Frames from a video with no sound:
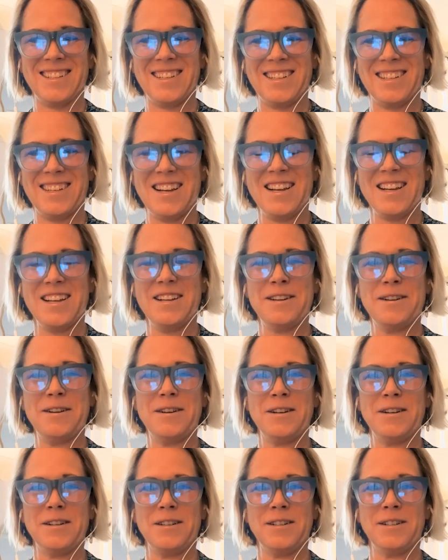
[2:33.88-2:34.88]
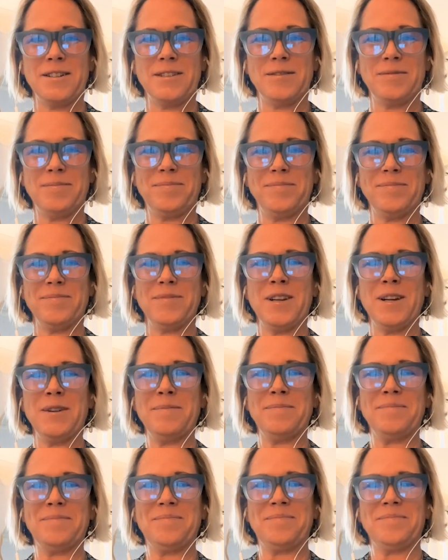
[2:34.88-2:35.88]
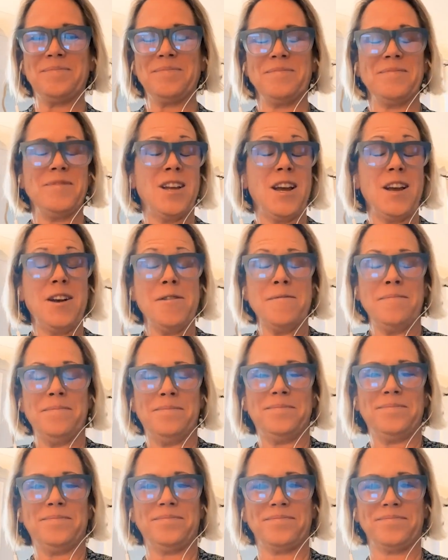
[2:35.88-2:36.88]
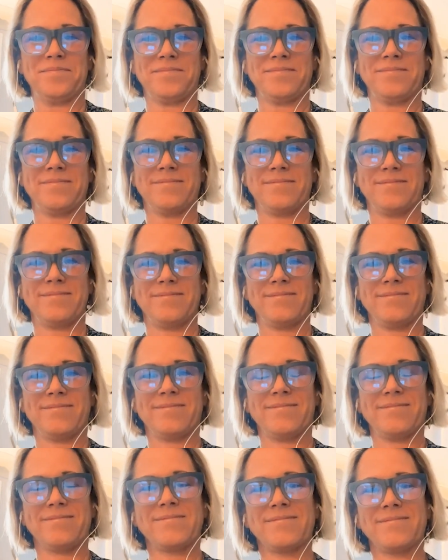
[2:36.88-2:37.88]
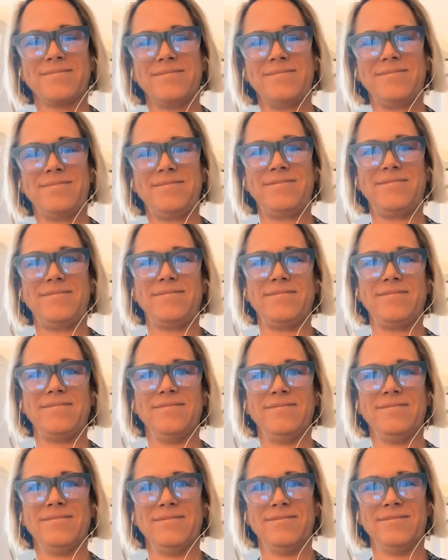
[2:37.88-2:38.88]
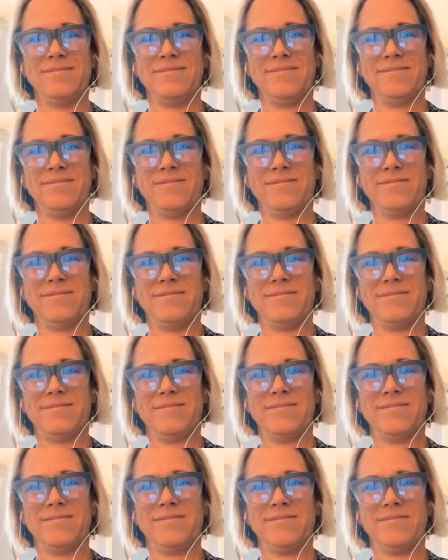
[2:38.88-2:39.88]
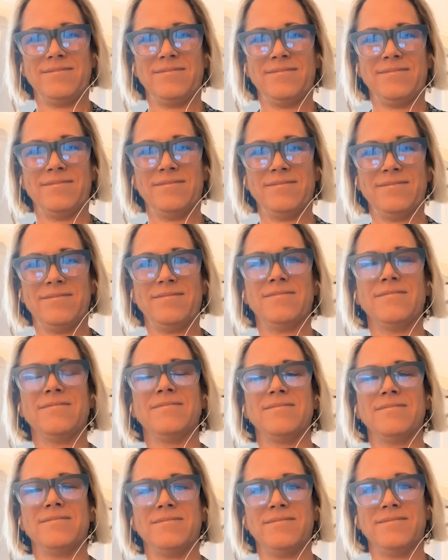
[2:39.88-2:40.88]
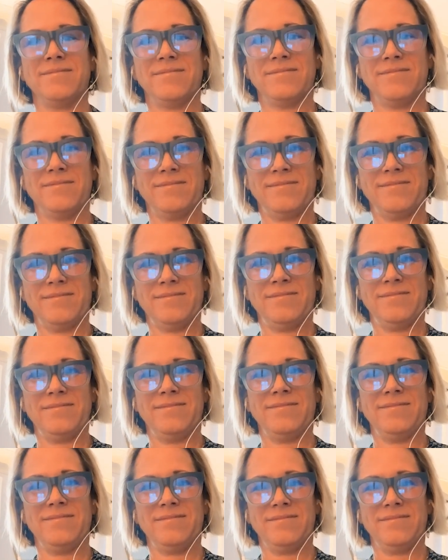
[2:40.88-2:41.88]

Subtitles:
The person shown says nothing.